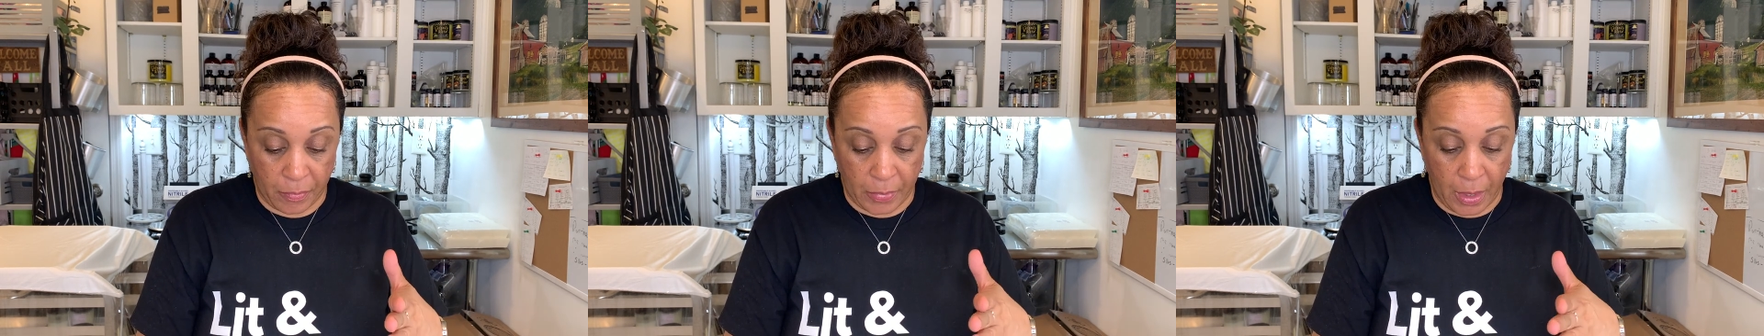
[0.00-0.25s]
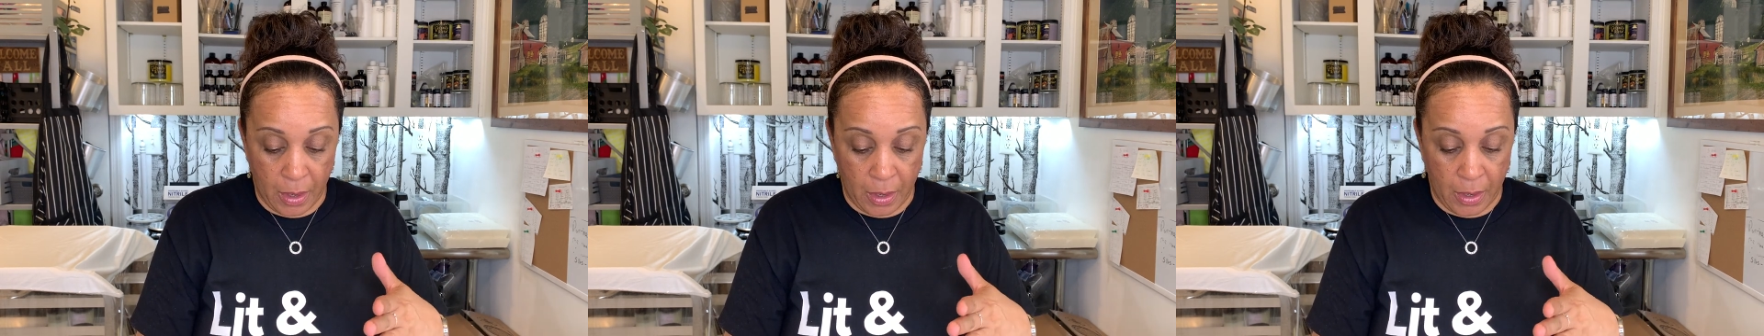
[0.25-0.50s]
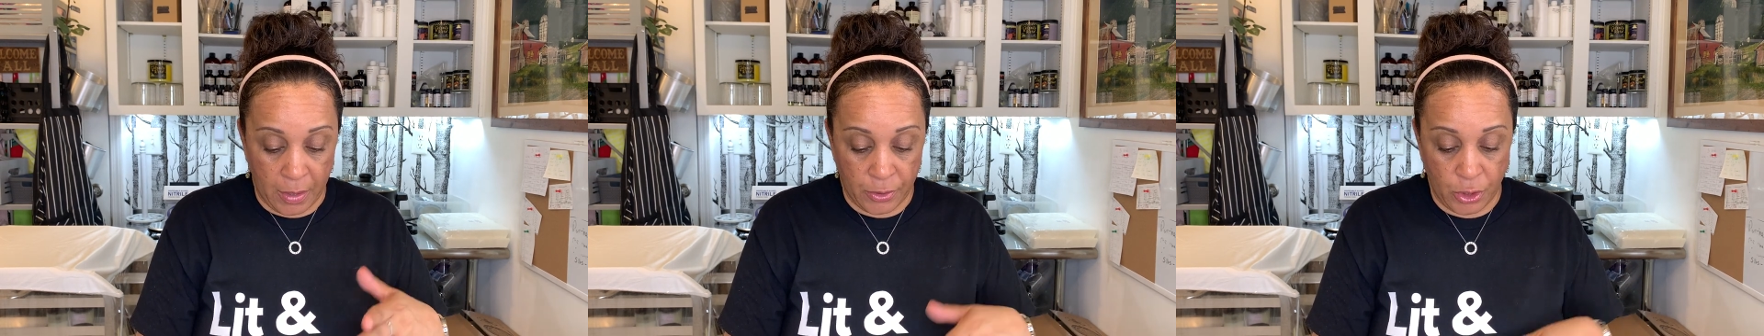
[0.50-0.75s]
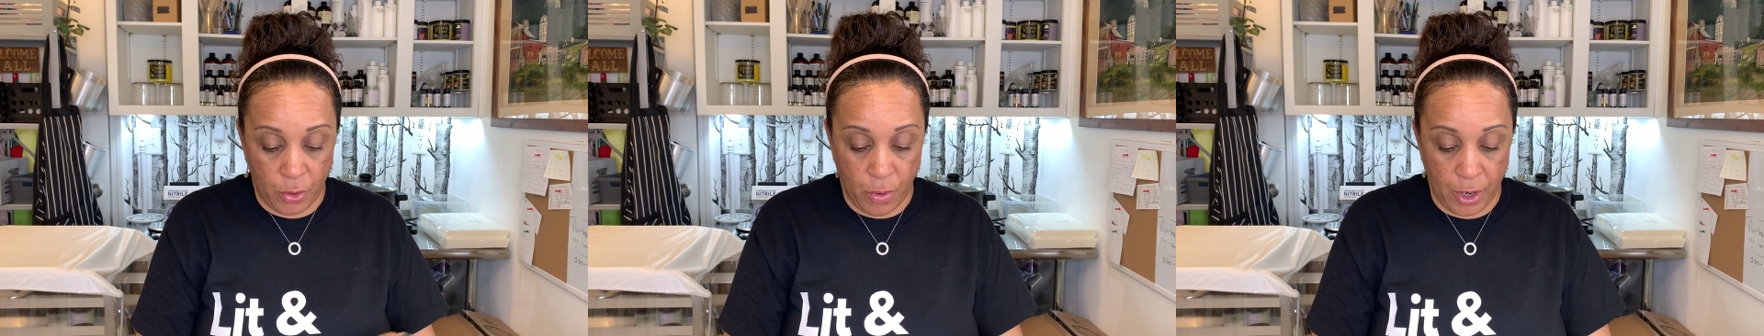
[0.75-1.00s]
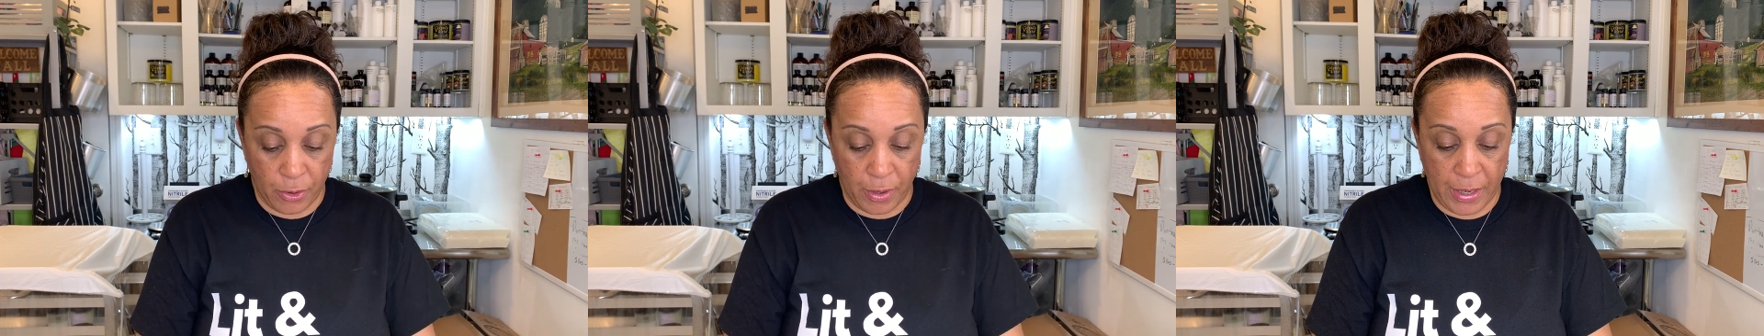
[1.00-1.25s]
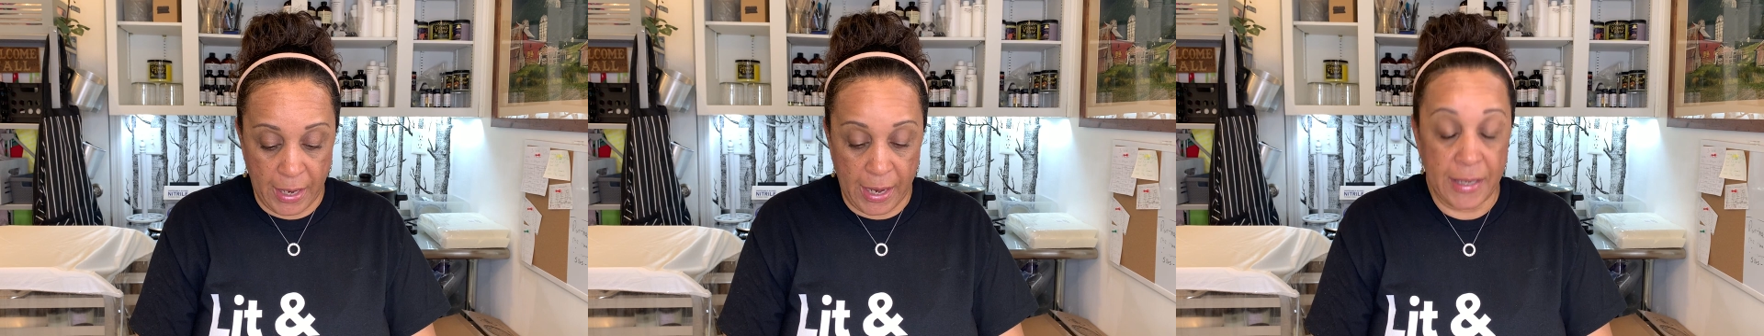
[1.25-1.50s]
uh,
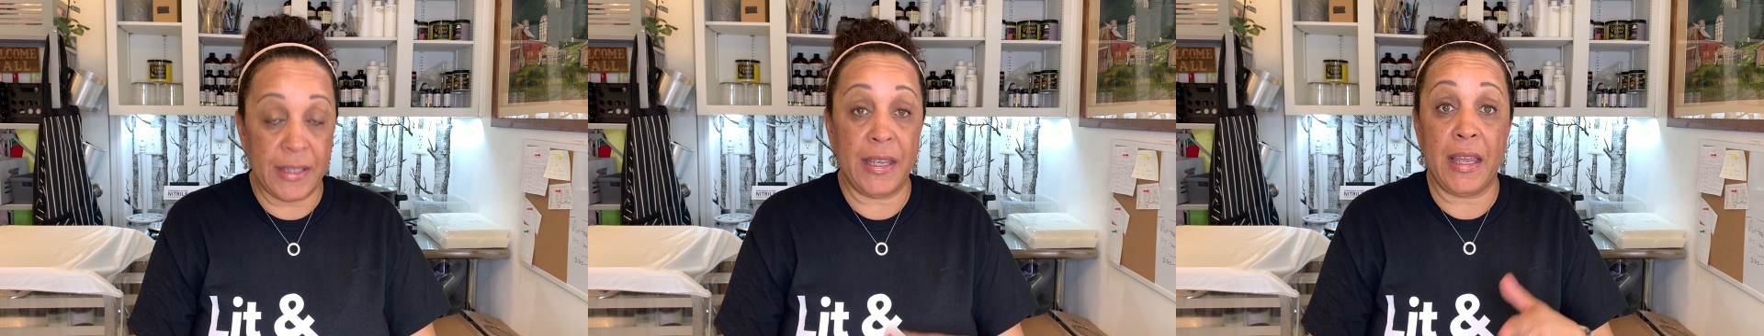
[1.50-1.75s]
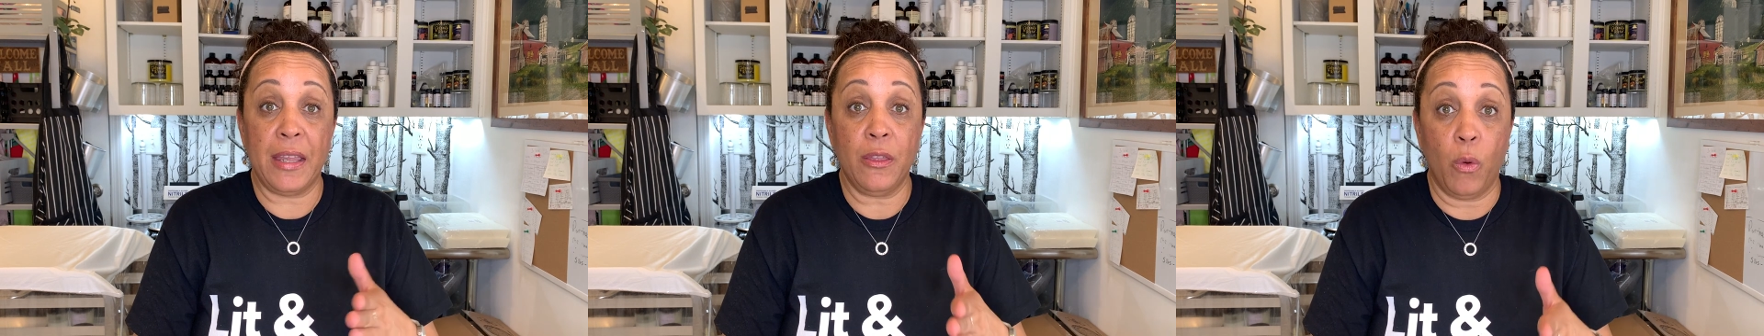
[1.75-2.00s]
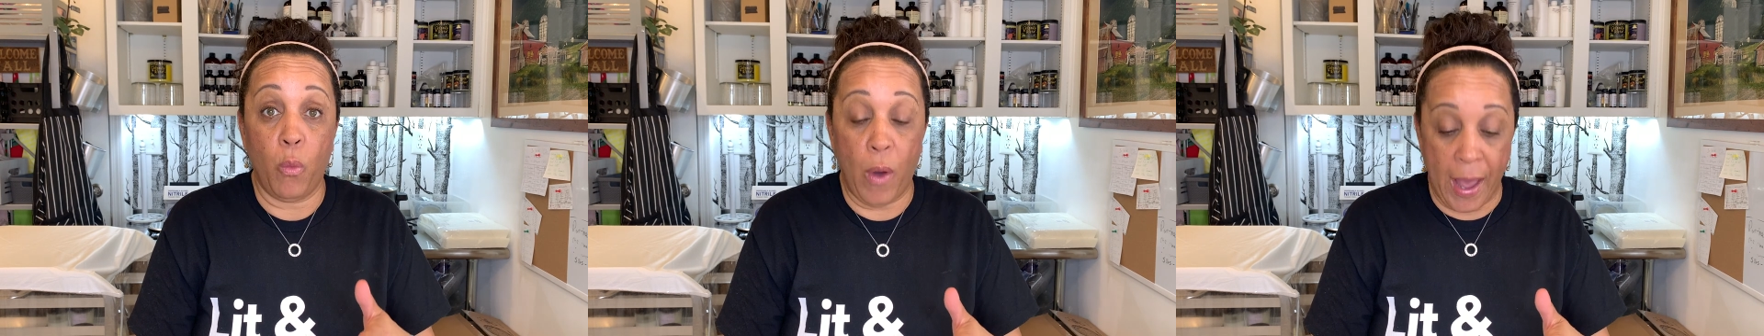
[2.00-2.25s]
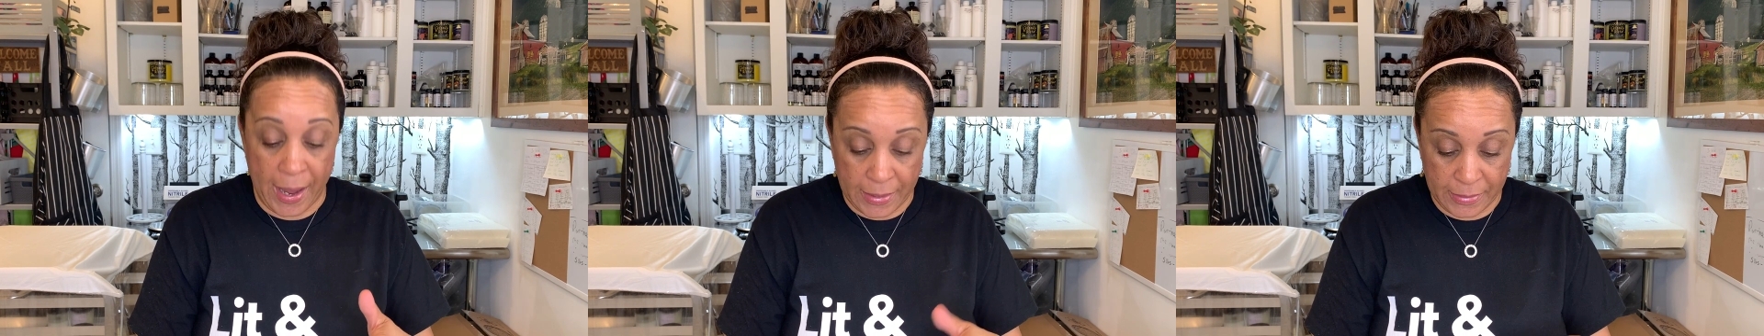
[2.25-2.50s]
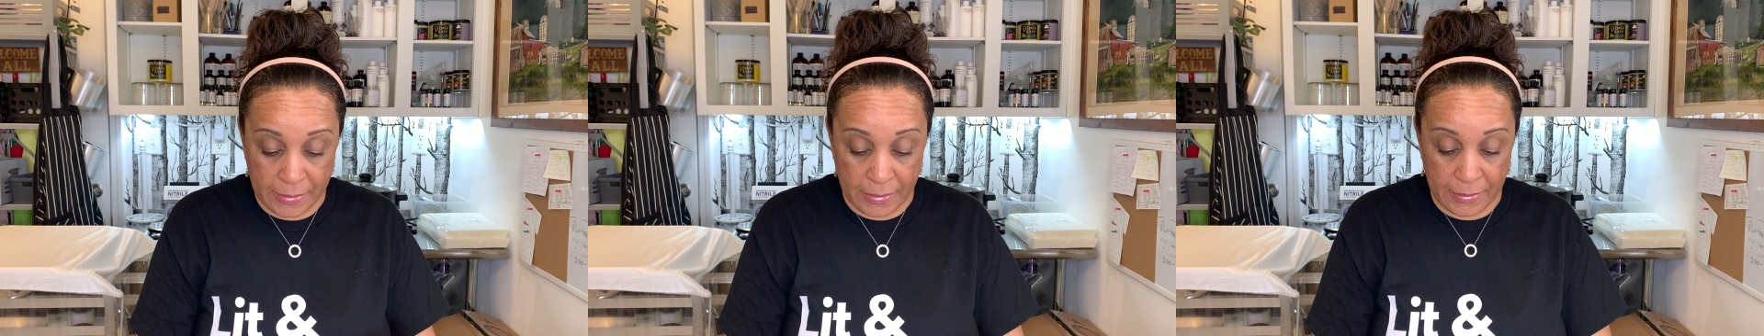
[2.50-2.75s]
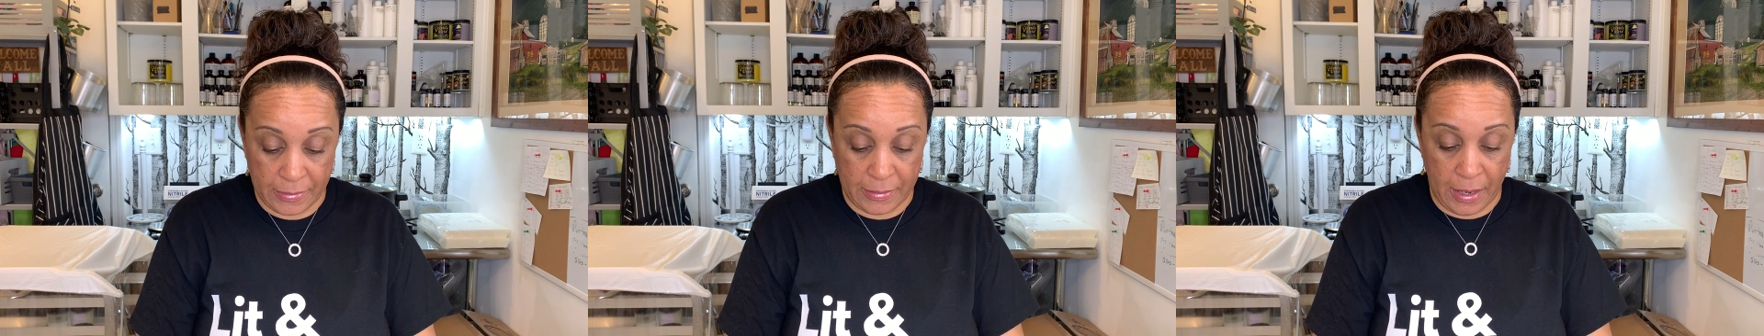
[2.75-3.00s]
218, the wax
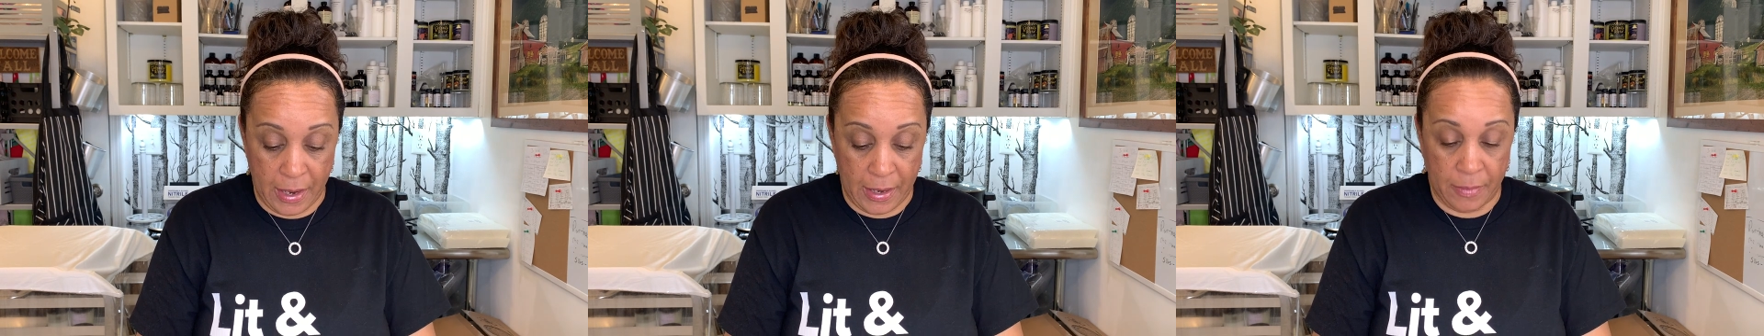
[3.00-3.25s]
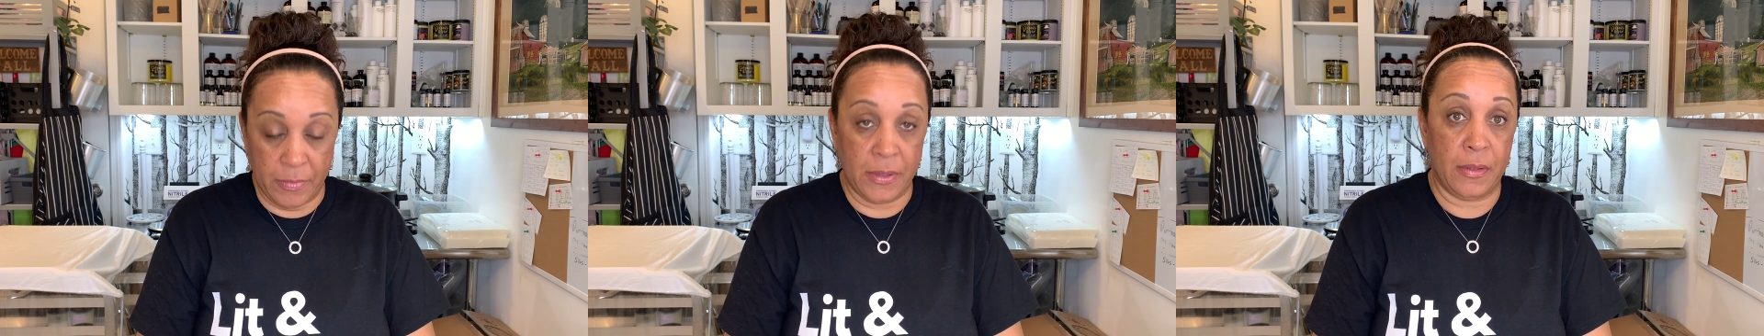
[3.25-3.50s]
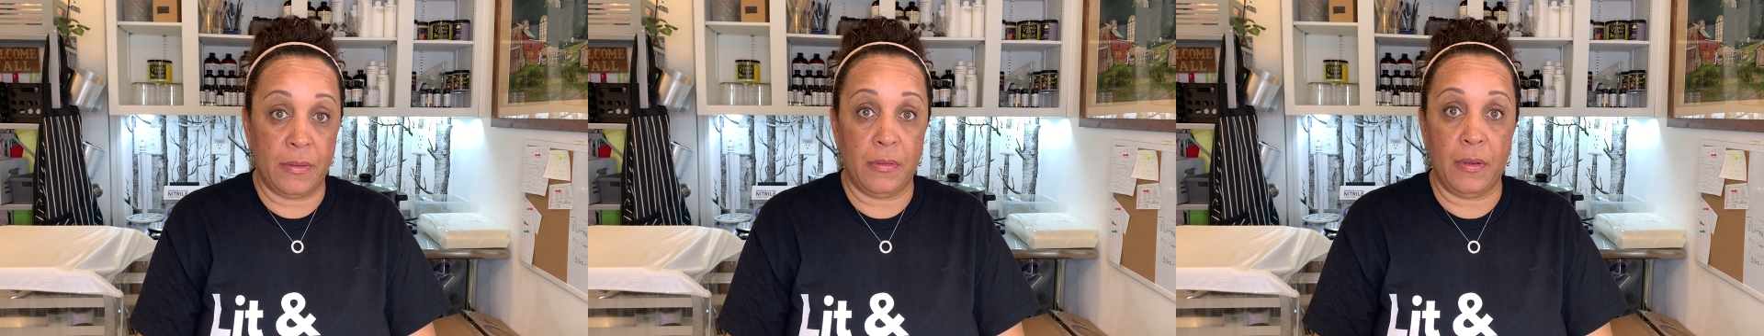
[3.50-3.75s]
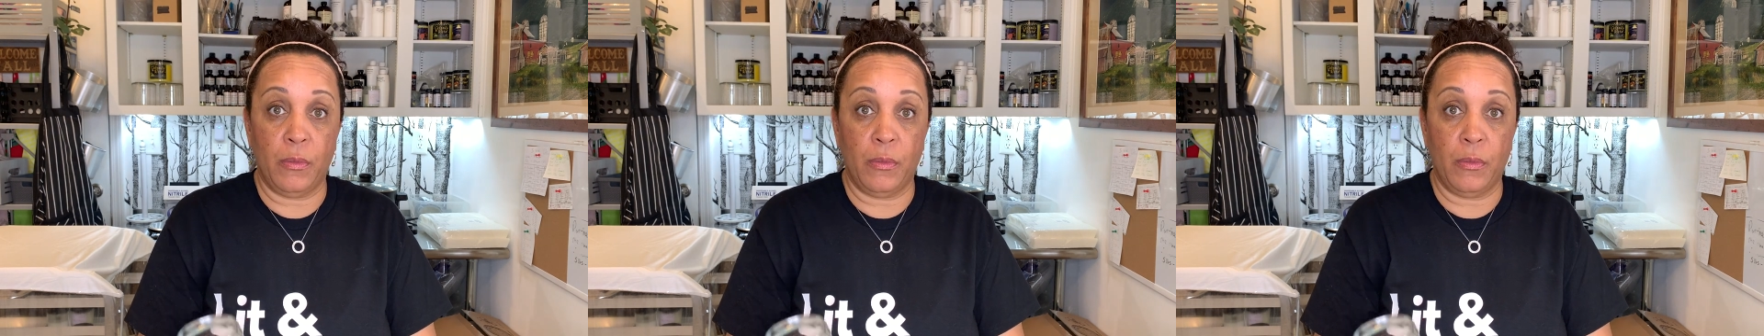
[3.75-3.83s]
times,